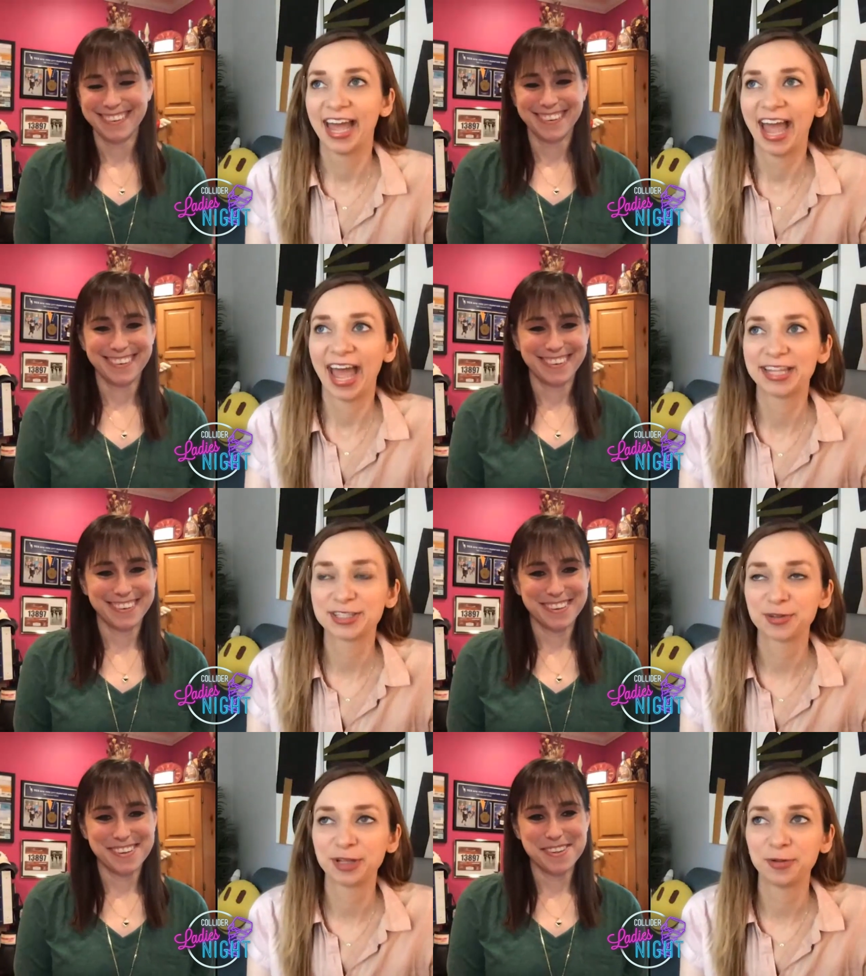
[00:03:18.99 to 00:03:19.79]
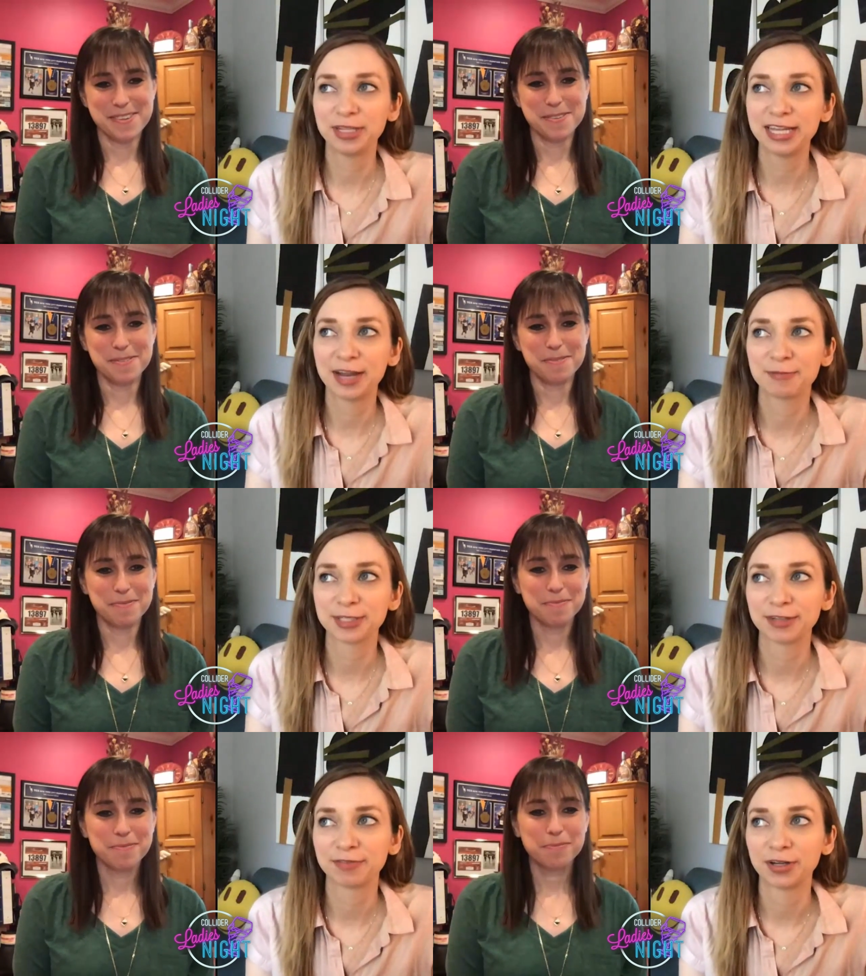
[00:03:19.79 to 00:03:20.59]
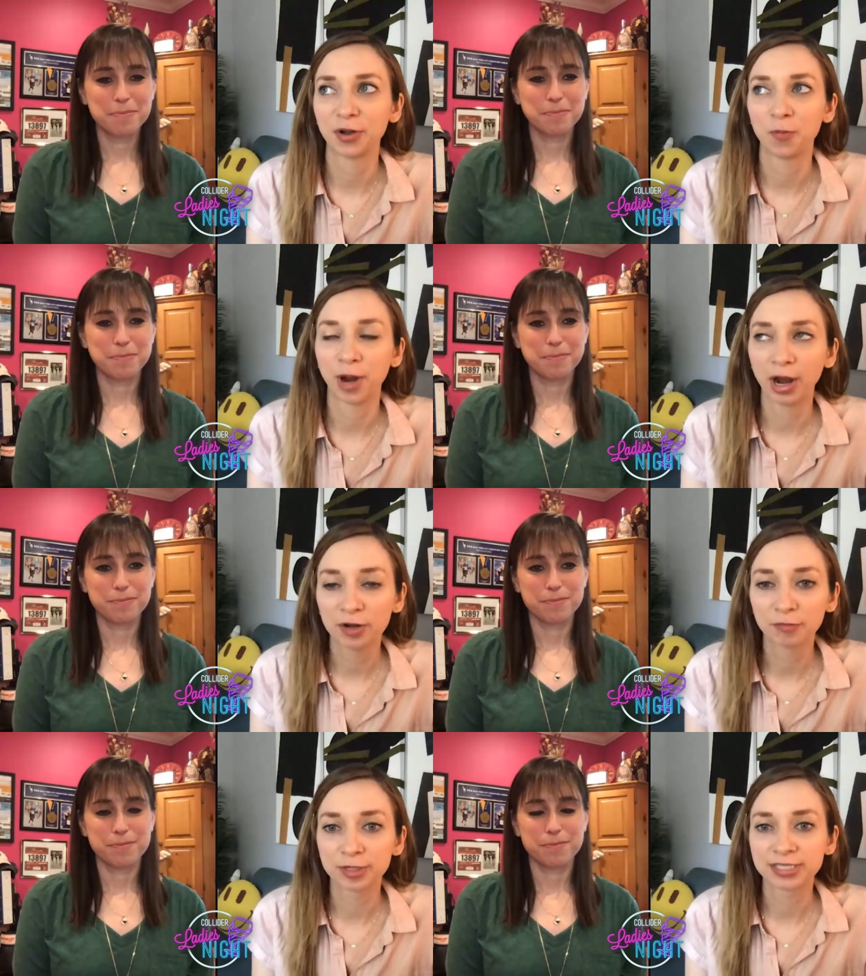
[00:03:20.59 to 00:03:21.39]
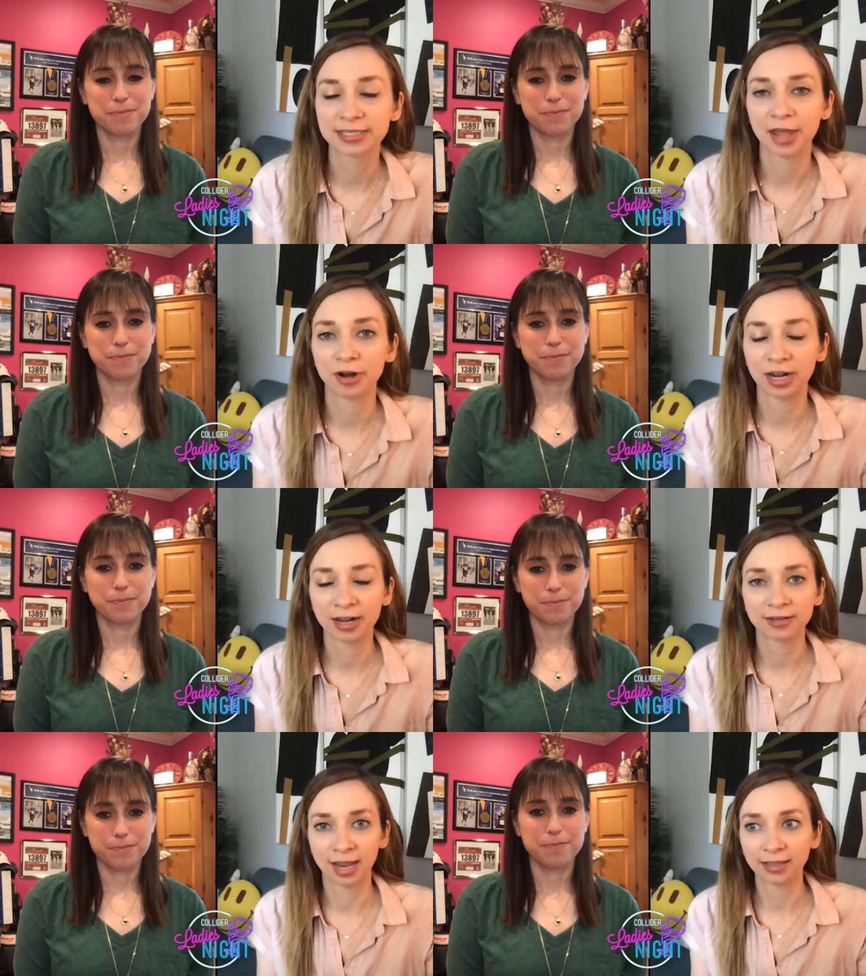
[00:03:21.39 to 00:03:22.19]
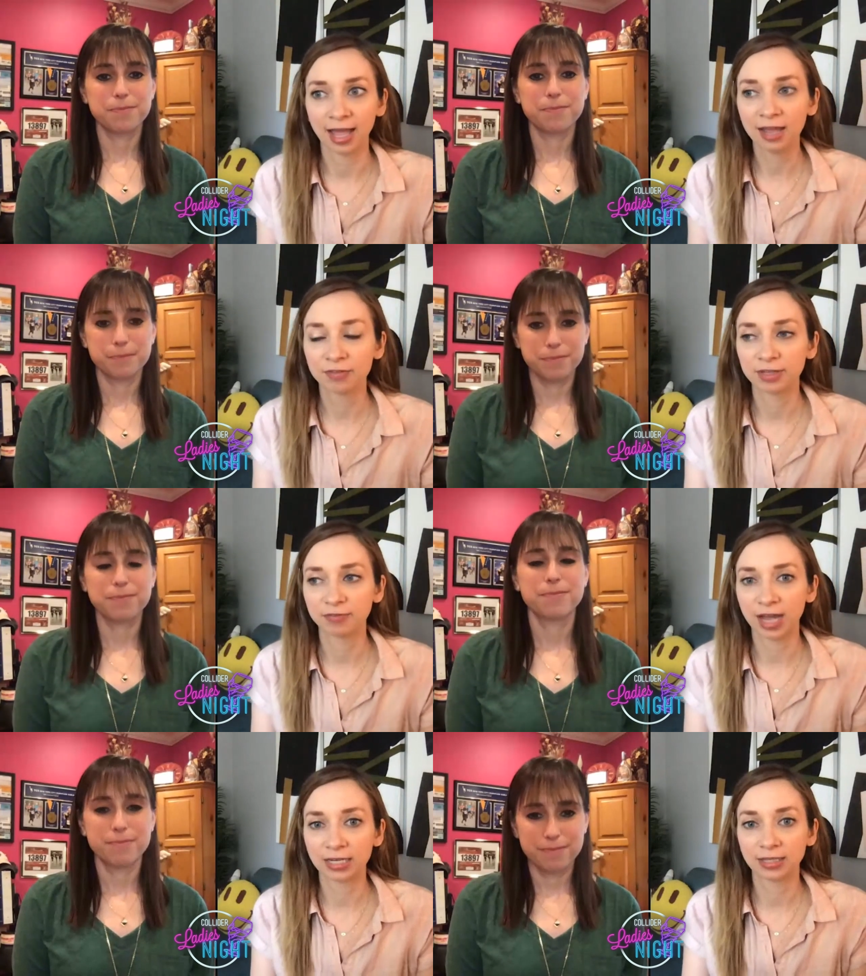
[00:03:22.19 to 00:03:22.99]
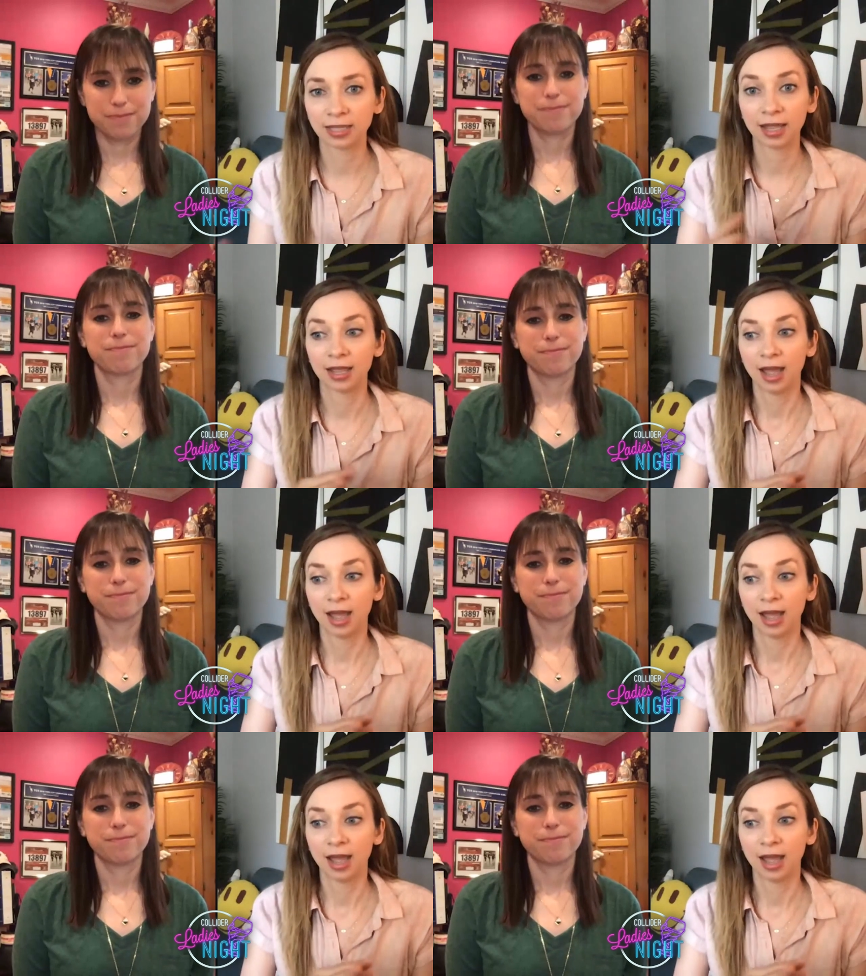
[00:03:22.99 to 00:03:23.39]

Speaker 1: And so the only thing I really felt aware of was Saturday Night Live and the fact that